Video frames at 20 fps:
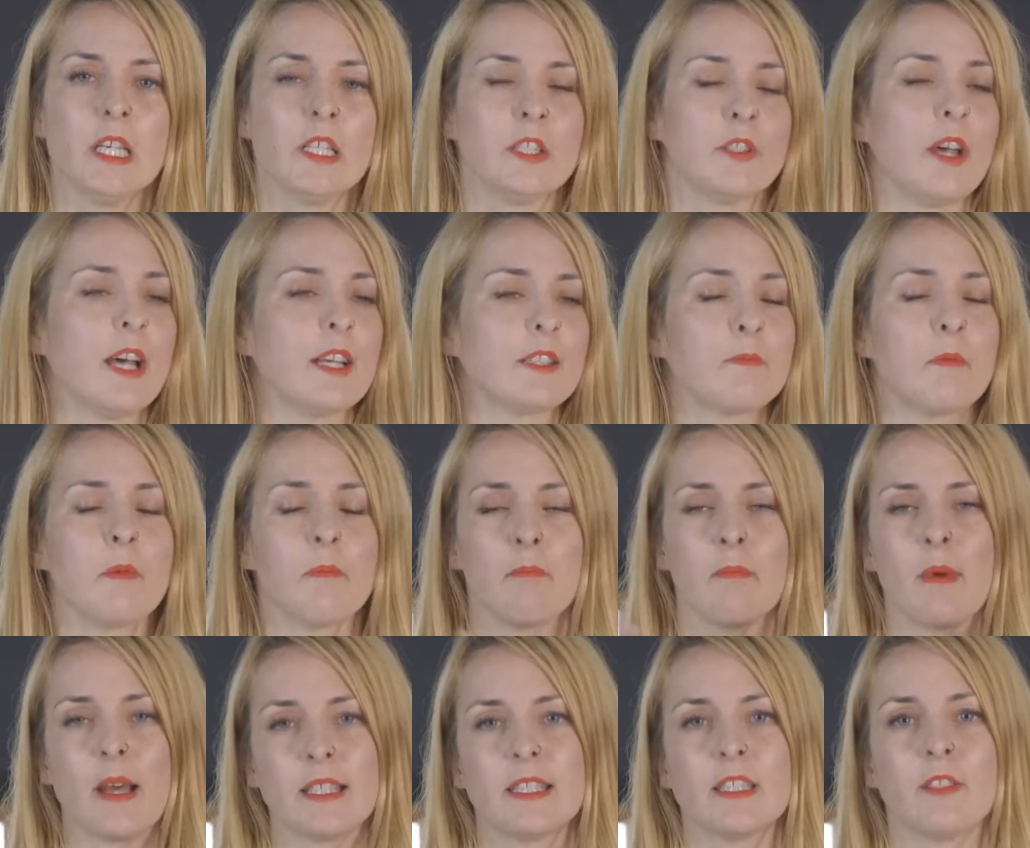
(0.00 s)
So it has
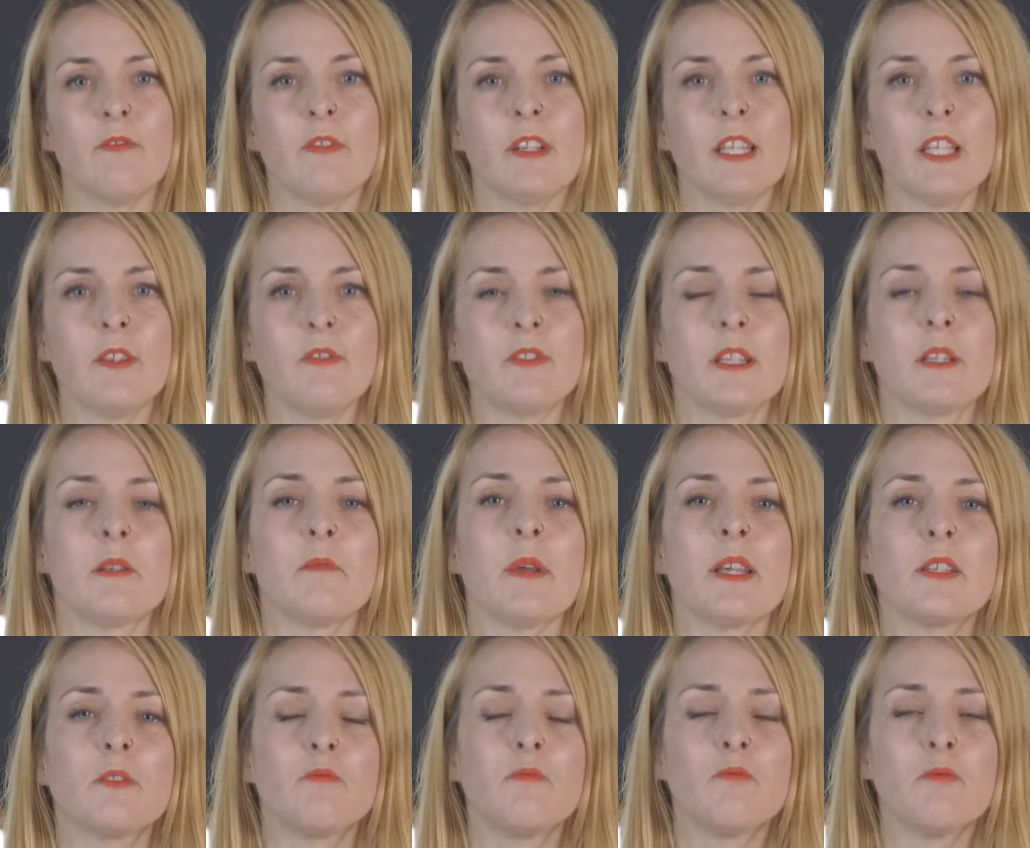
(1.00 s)
massive leaves and it
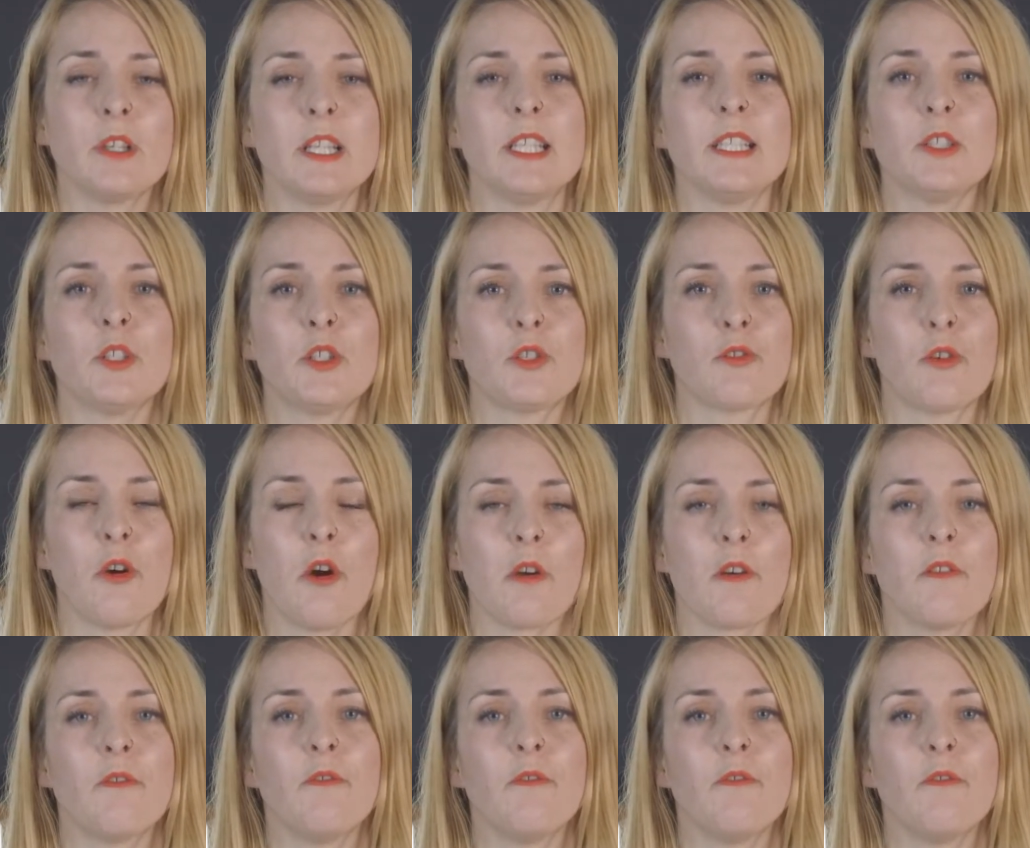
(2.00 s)
makes really strong,